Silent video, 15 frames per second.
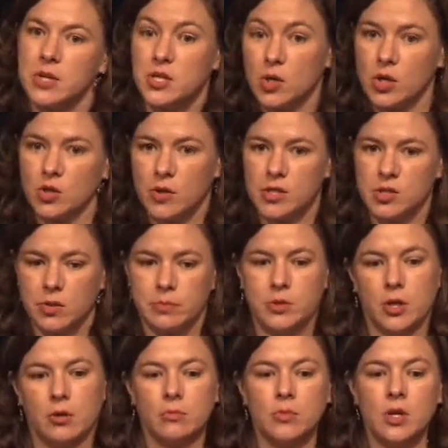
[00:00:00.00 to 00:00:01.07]
into our
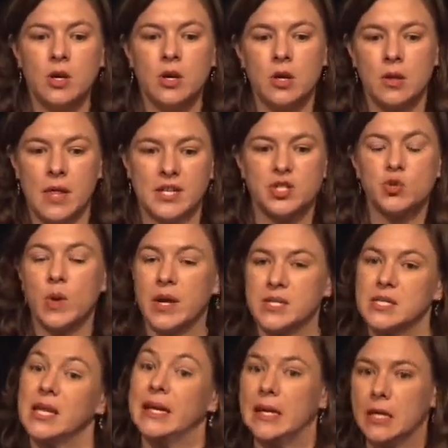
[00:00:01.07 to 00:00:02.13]
transcriptome. That's
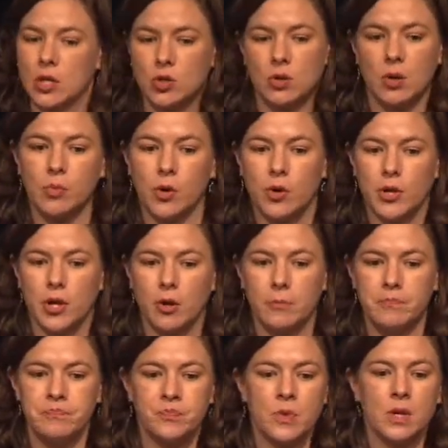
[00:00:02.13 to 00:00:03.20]
translated into our proteome,
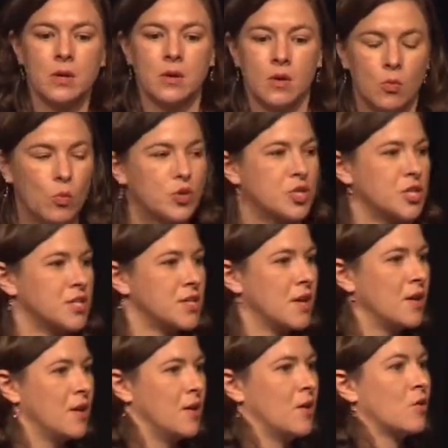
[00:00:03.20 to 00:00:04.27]
which
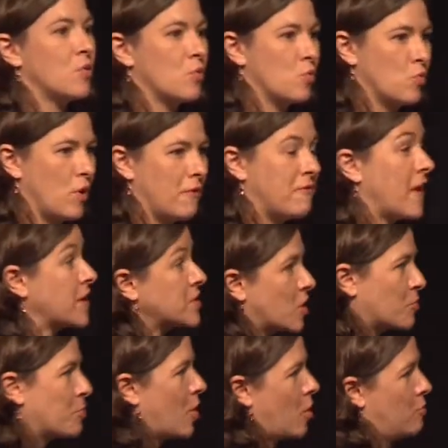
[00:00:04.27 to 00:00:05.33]
affects
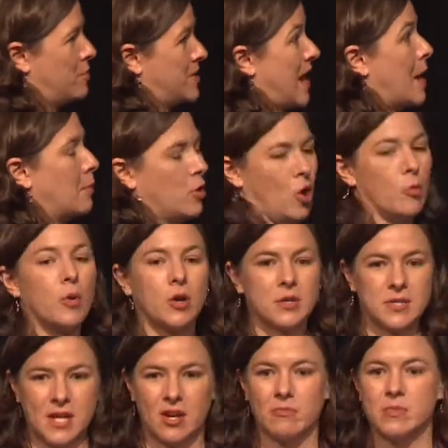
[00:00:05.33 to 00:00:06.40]
our metabolome, our
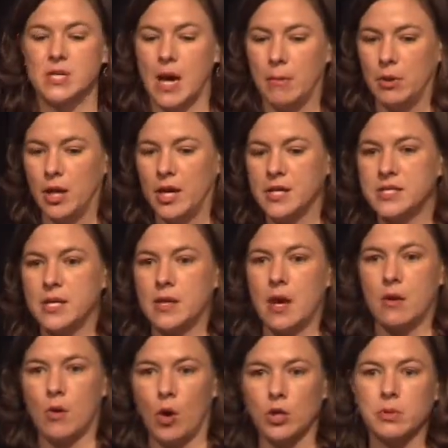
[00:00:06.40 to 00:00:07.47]
set of metabolites, and
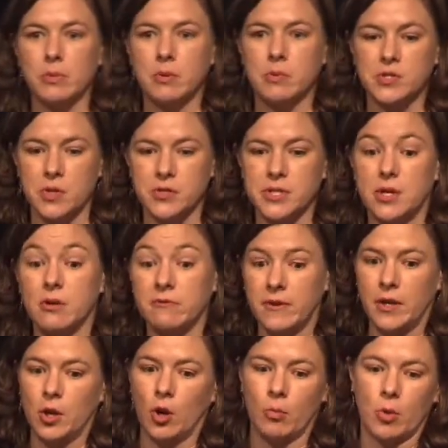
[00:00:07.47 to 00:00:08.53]
that ultimately results in our
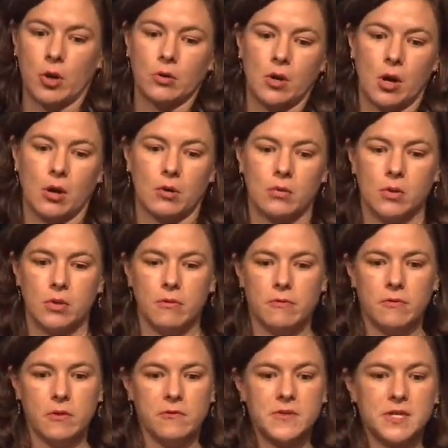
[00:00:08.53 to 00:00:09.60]
phenome,
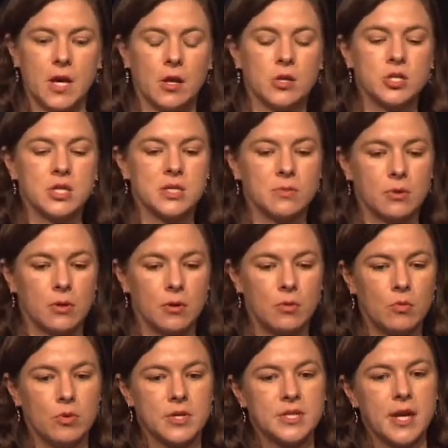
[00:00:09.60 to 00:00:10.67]
the physiologies
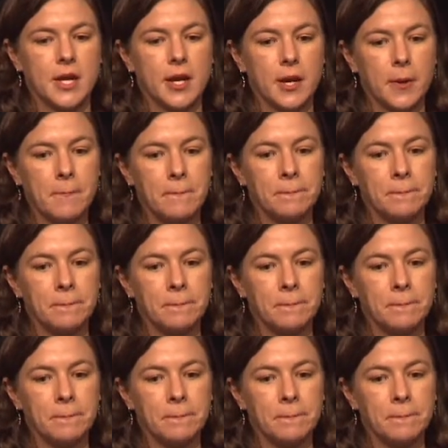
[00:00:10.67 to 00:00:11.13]
we're studying.